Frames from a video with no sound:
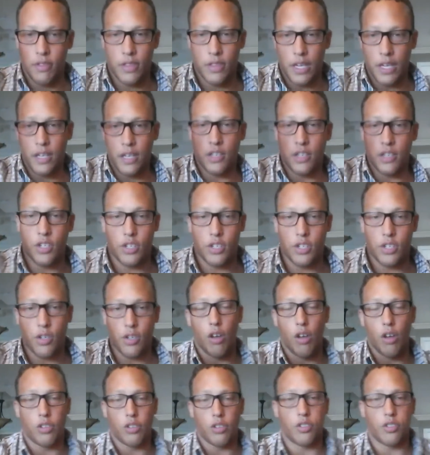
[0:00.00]
then it
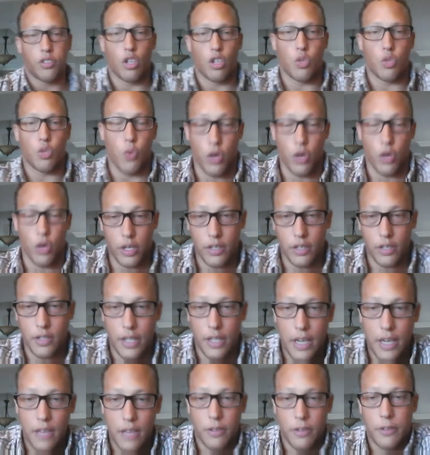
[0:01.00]
just all starts
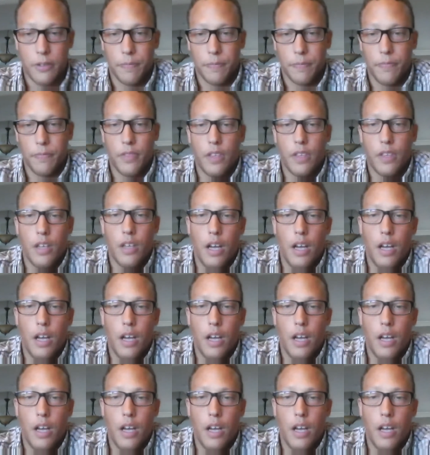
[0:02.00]
working together.